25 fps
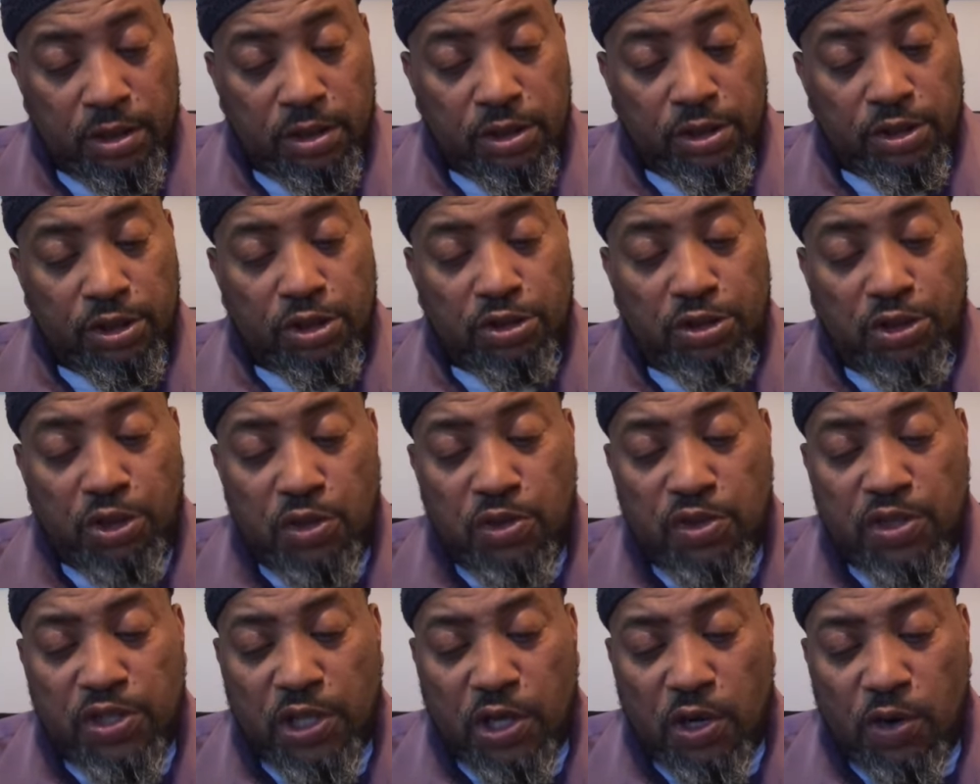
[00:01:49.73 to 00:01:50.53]
To
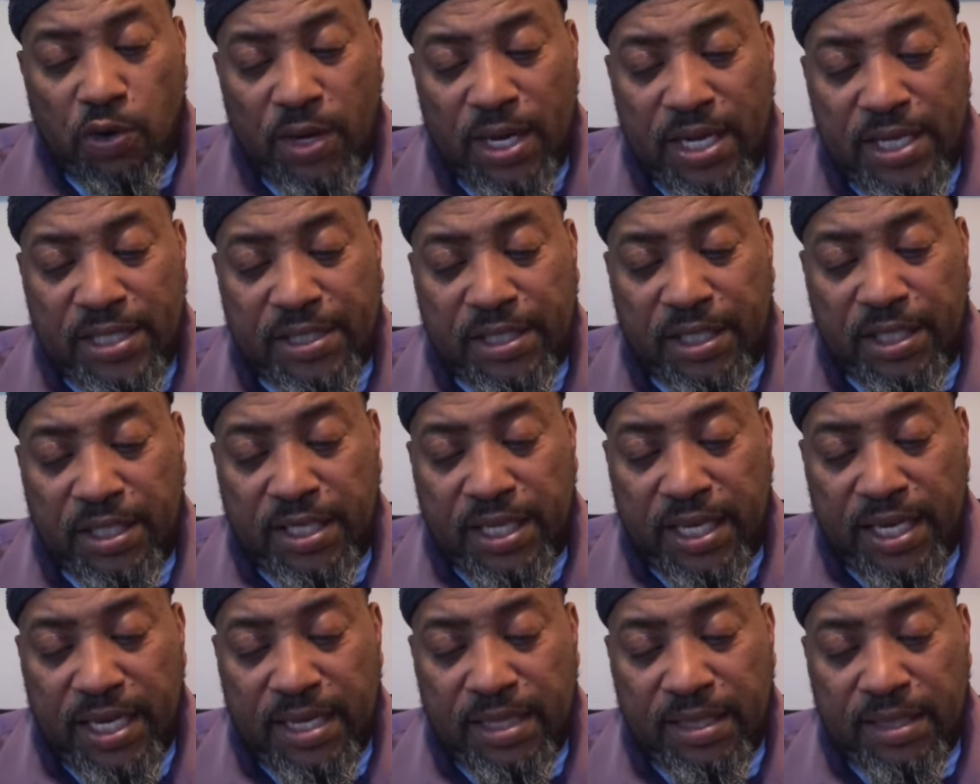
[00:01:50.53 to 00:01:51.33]
do so is to
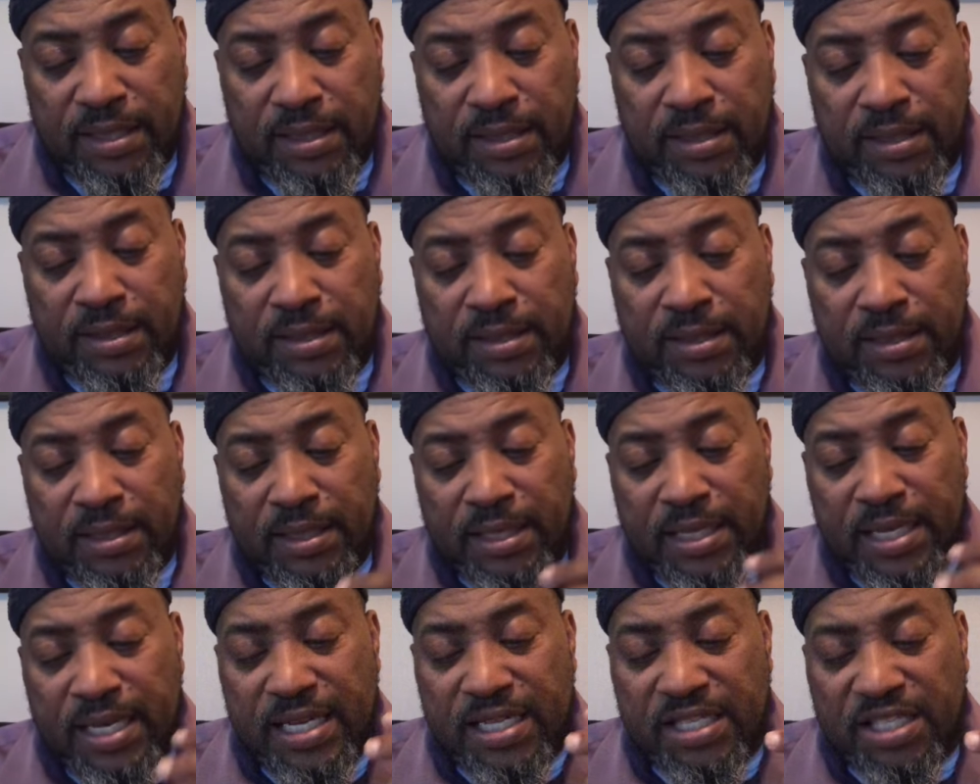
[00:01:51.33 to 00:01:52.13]
get
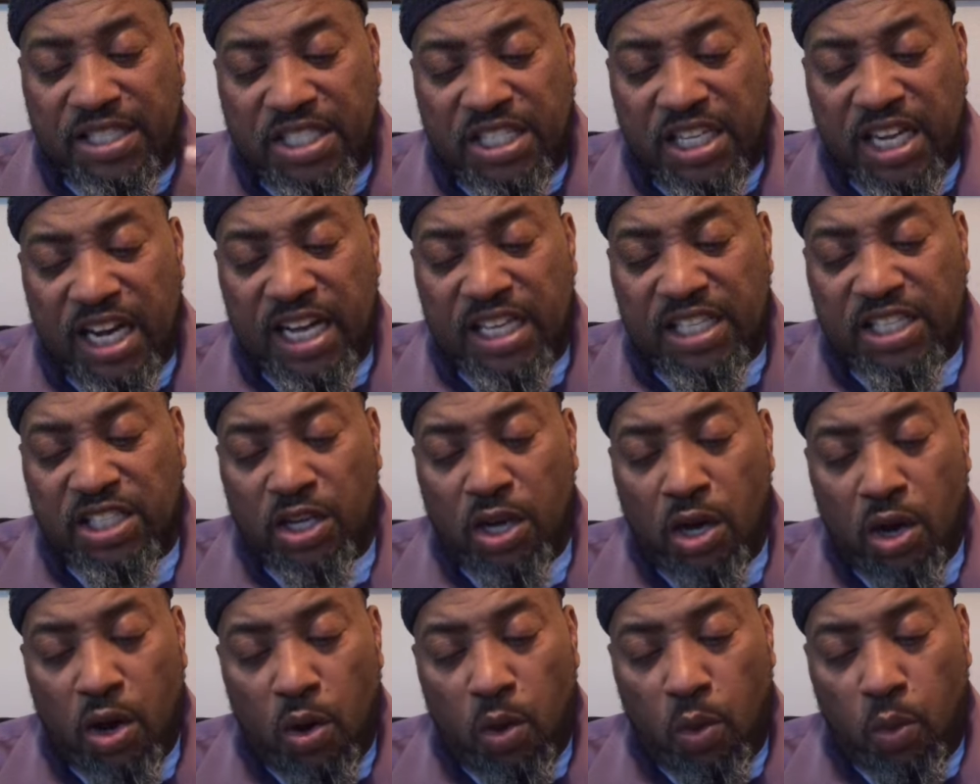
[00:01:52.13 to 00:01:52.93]
in touch
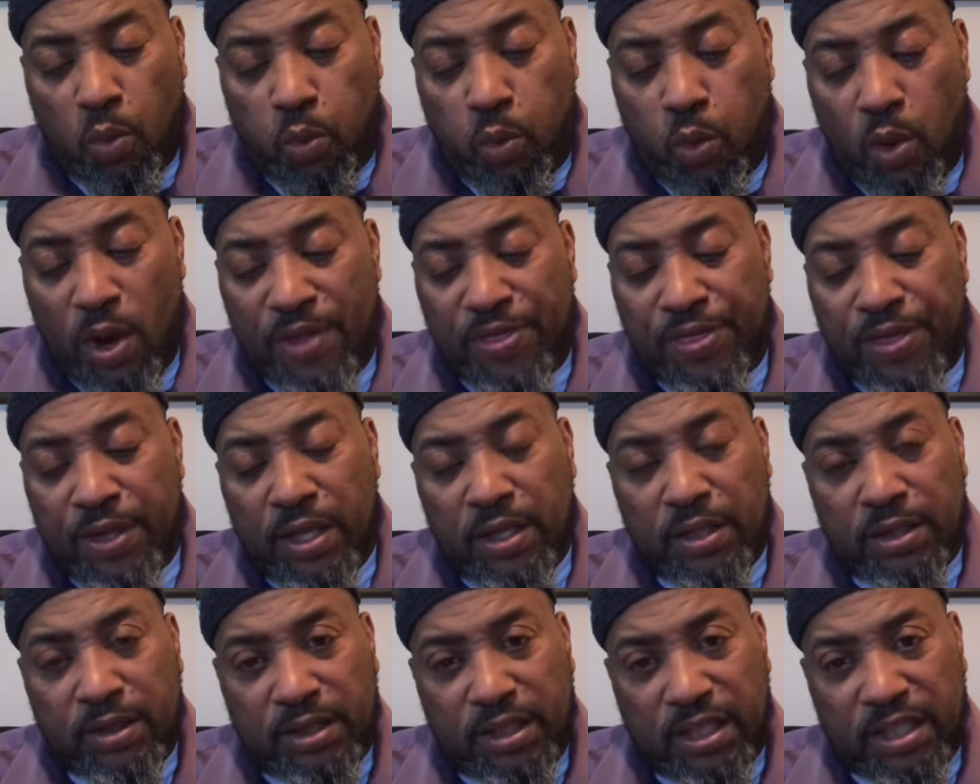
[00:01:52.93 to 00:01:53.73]
with
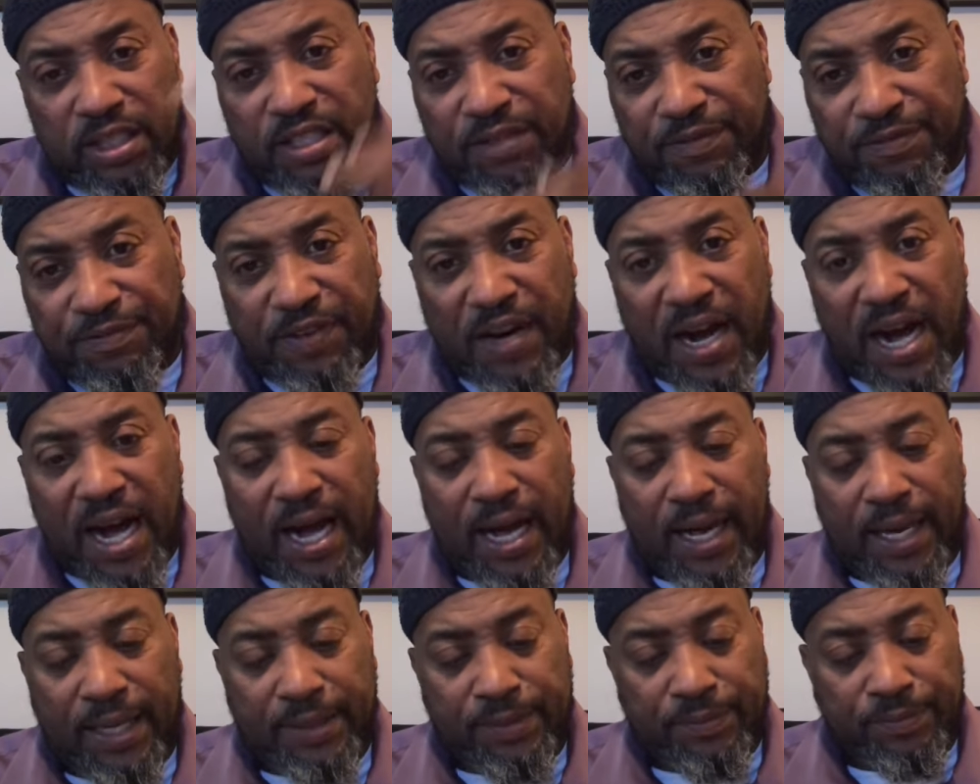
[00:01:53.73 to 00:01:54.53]
the
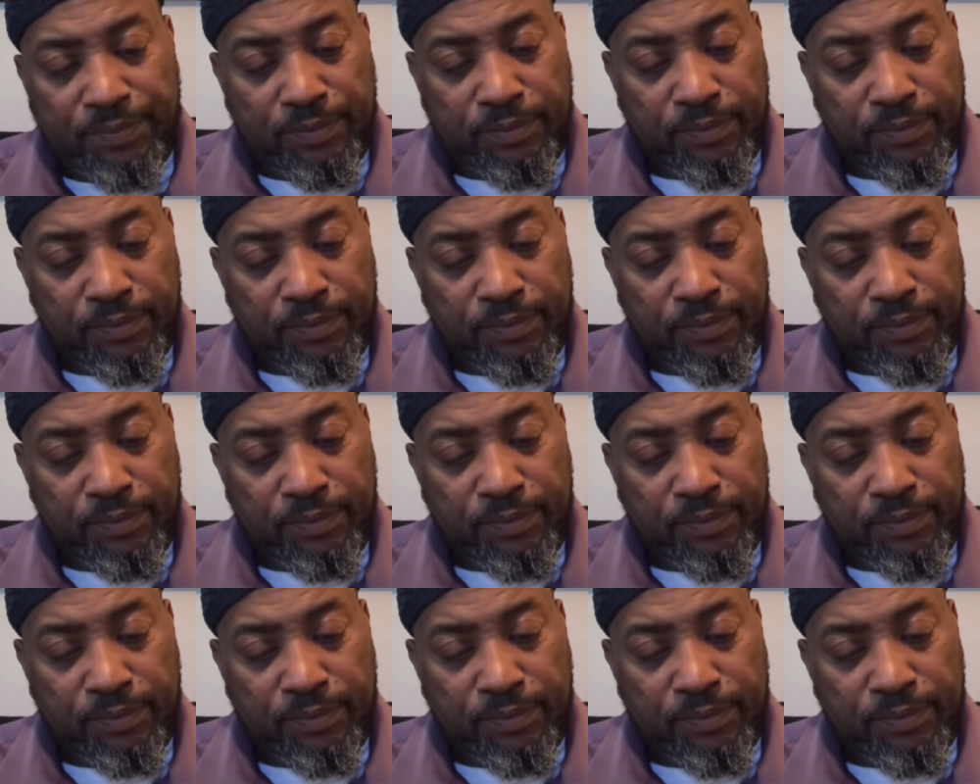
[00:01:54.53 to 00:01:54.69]
divine.